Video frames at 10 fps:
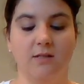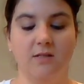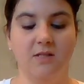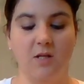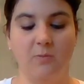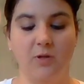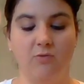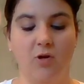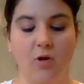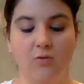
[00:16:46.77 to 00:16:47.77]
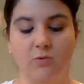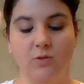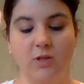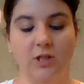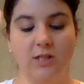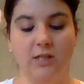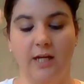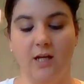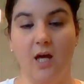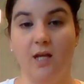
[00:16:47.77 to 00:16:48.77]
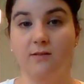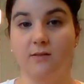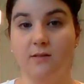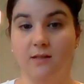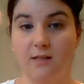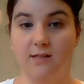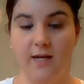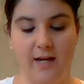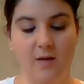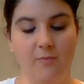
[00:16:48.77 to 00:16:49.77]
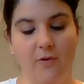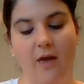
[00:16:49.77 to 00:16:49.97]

someone you know who's really good at tying knots can tie it up.